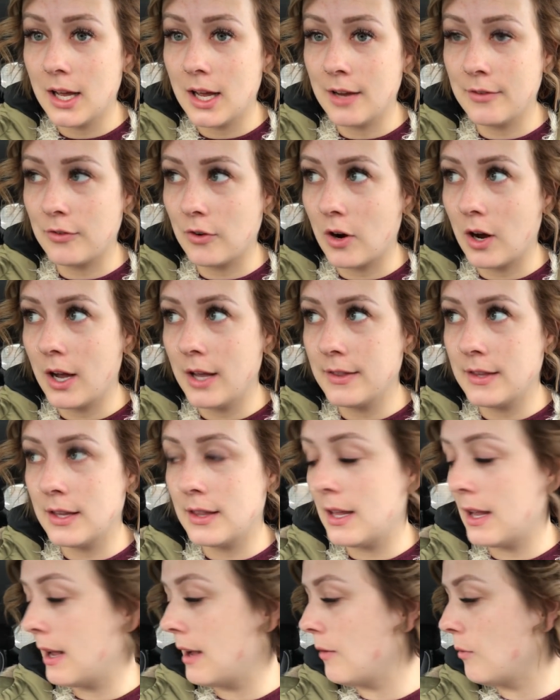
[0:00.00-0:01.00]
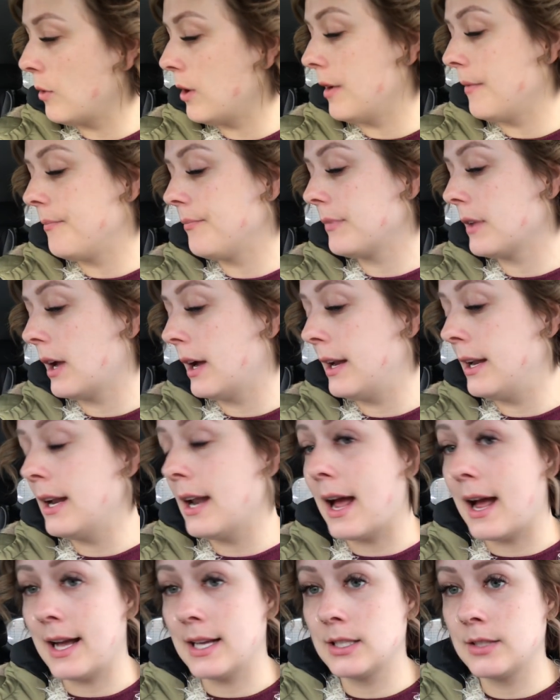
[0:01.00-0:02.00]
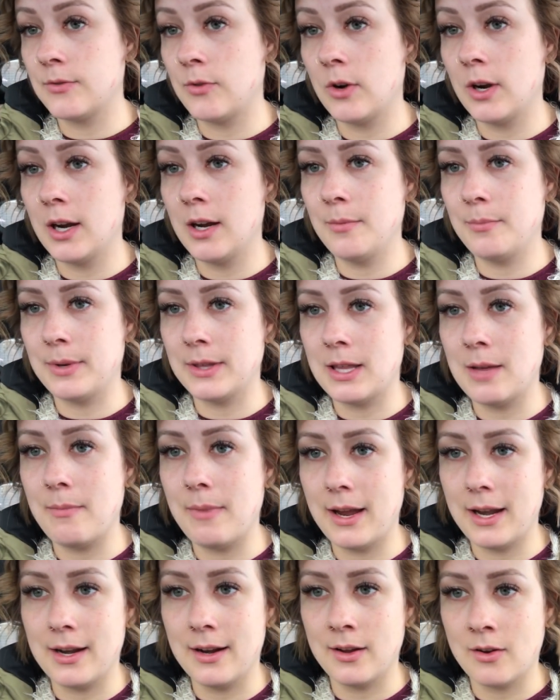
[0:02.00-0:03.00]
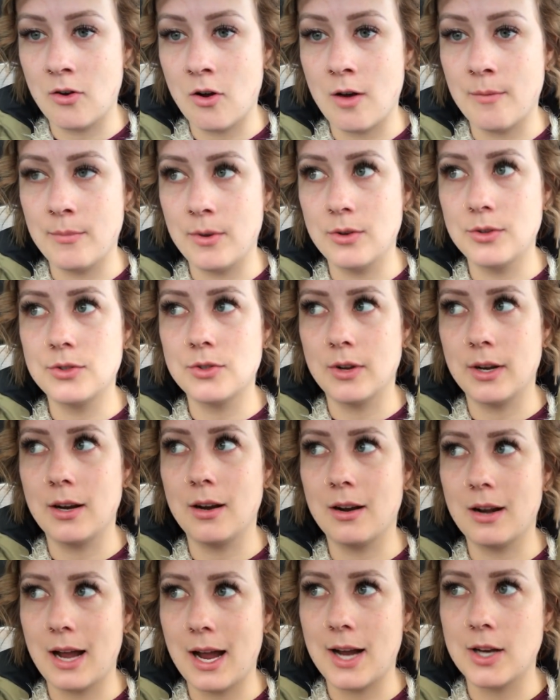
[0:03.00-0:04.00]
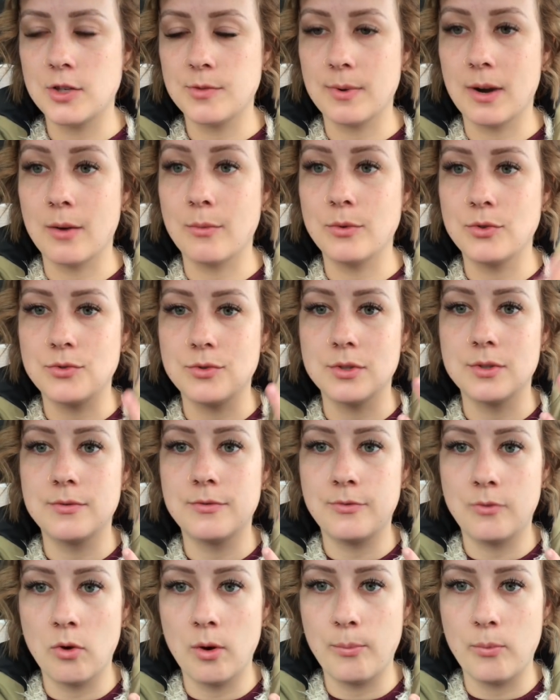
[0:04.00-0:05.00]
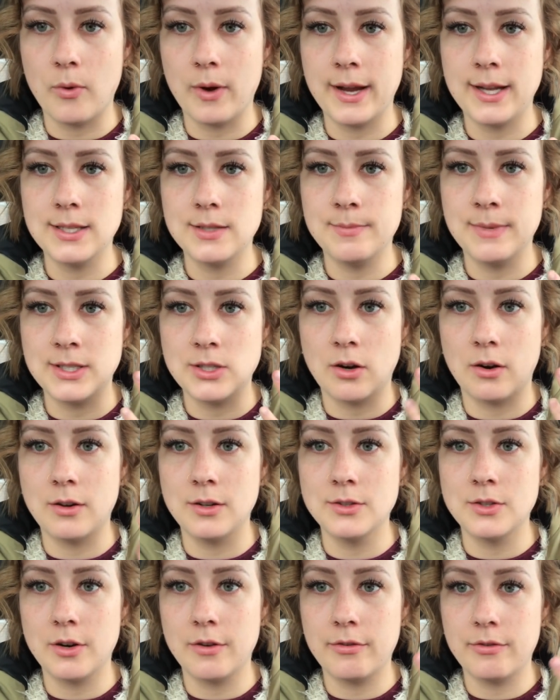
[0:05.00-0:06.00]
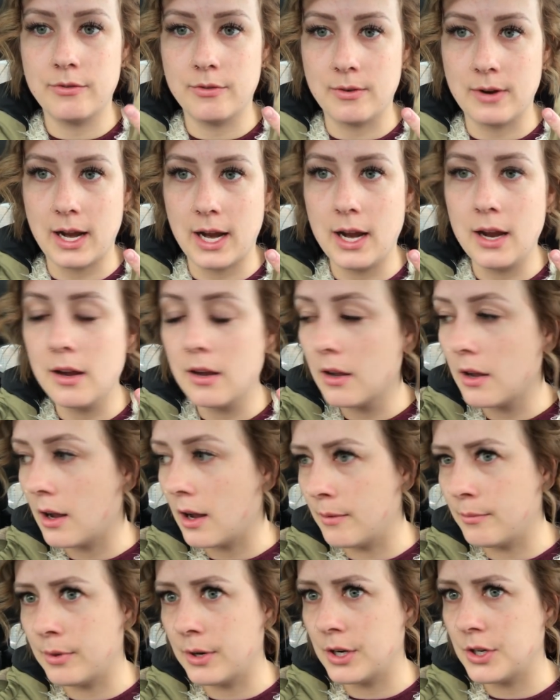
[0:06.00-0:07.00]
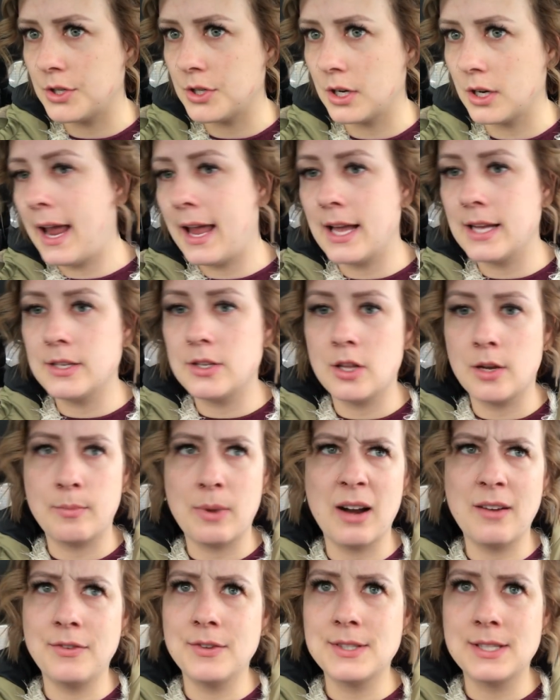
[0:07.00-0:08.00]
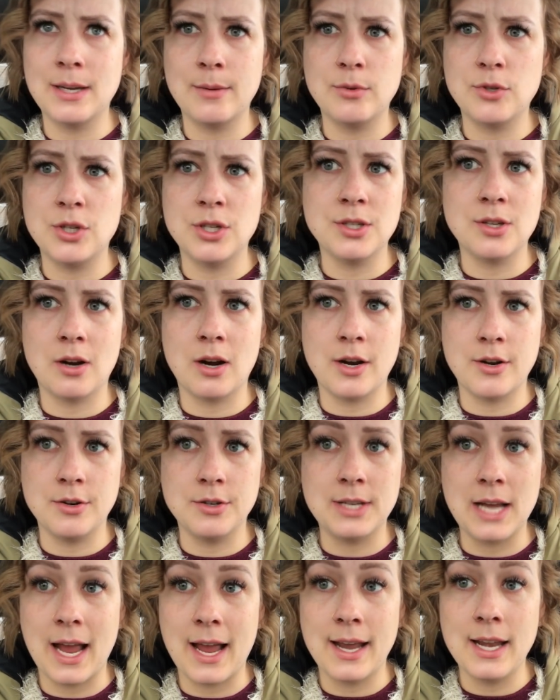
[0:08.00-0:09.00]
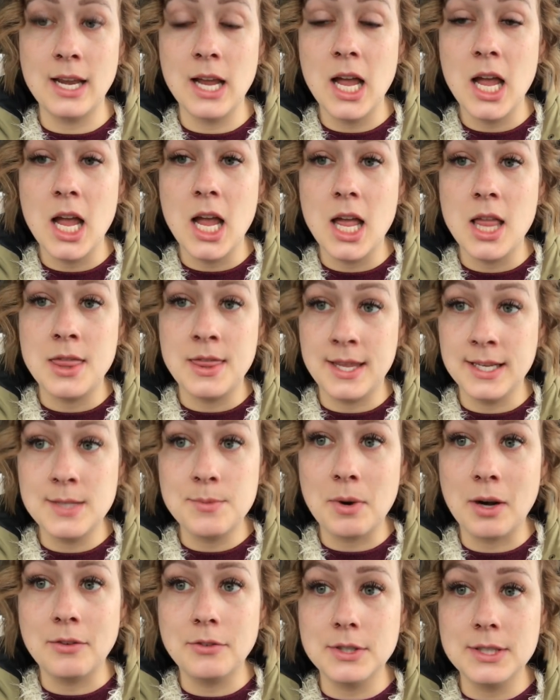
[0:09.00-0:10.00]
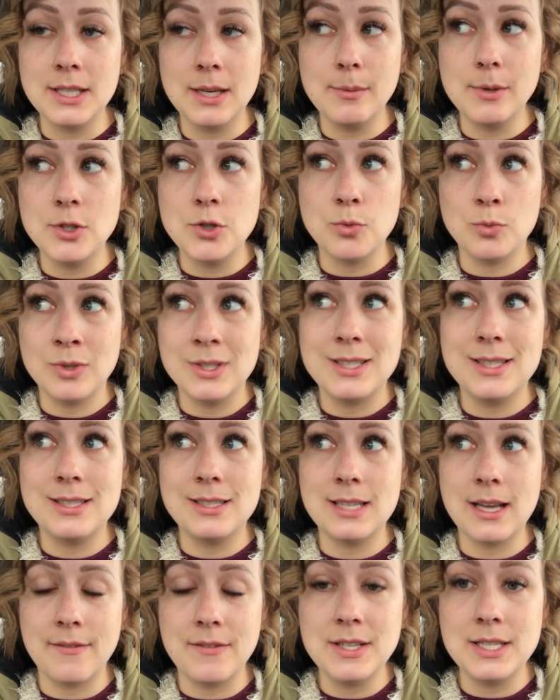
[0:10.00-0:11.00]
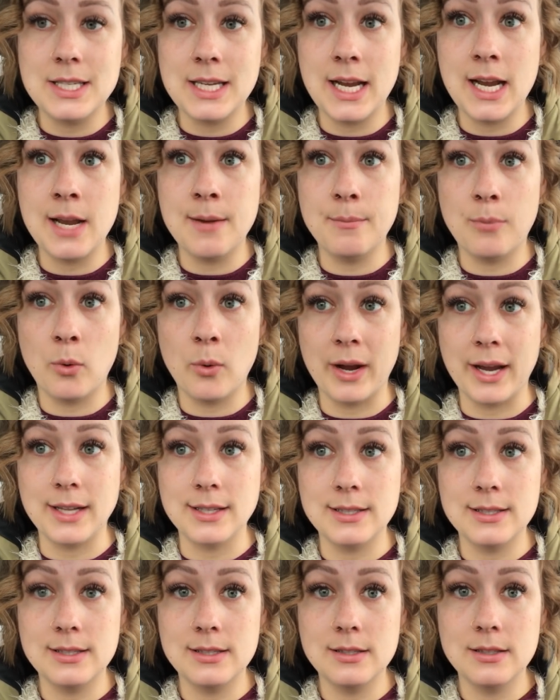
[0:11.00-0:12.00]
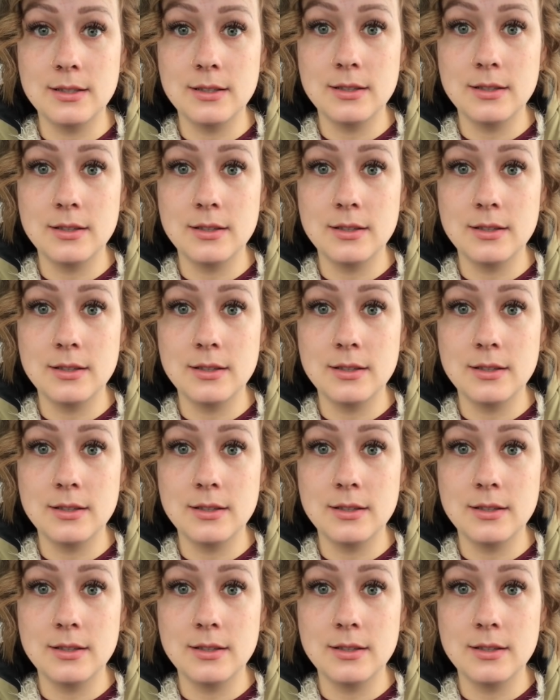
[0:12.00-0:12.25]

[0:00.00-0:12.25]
I forgot that I didn't ask for it, but they made it a combo, so I got a hash brown, which was 4 points. McDonald's are 3, I'm pretty sure, and their breakfast sandwiches are under 10. This breakfast sandwich was 17 points.